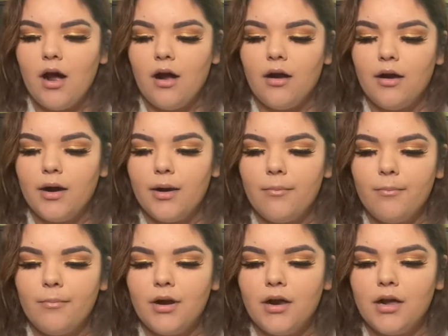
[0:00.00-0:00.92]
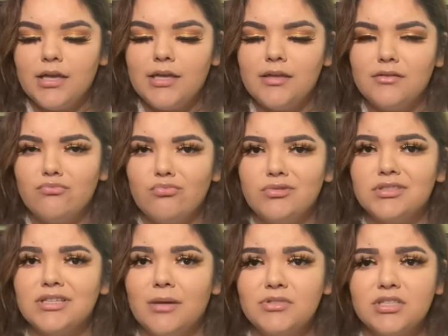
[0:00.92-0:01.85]
I'm
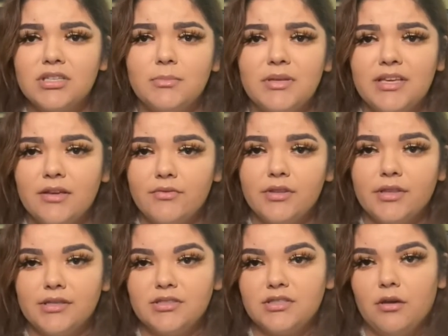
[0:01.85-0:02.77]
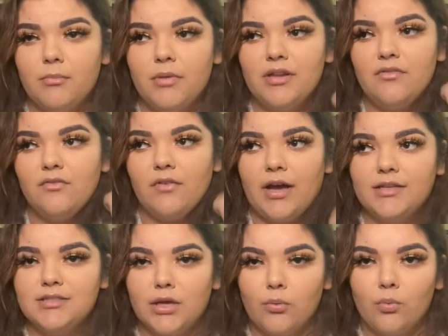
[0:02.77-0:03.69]
just gonna be giving like some
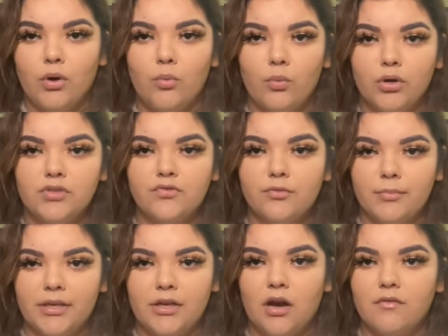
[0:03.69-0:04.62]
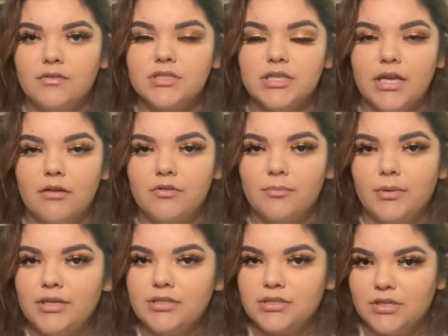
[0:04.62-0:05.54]
advice, like what worked for me. Obviously
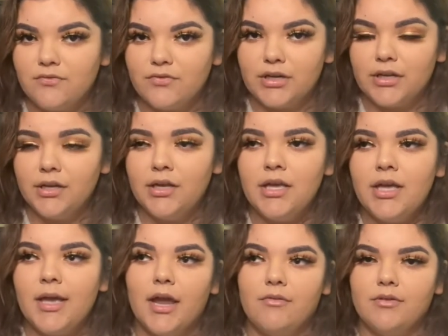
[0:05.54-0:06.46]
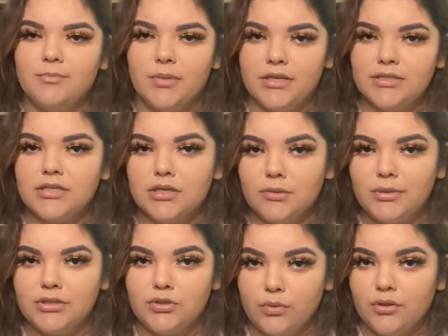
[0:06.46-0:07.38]
everybody's different, everybody's gonna
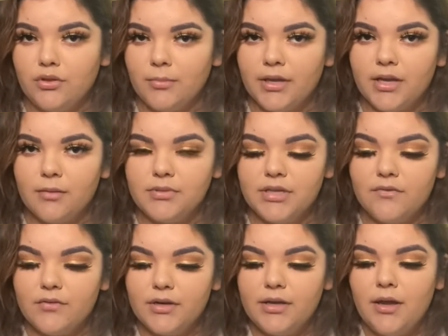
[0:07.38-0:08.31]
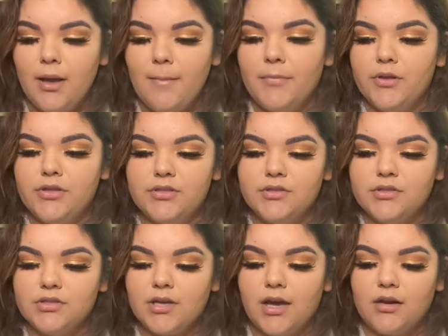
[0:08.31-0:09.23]
be doing their makeup different, but this
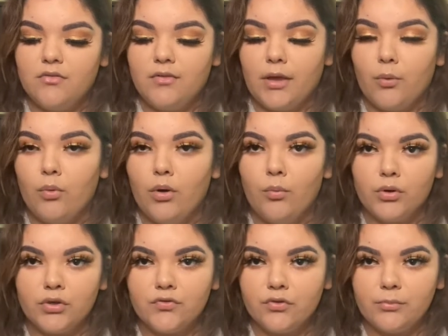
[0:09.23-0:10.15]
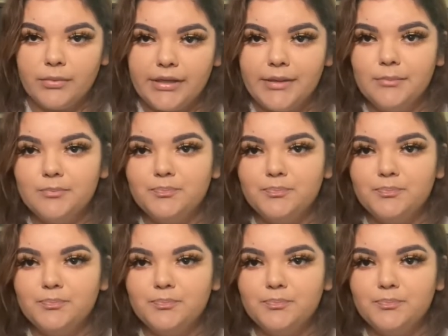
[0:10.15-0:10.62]
is kind of like what worked for me.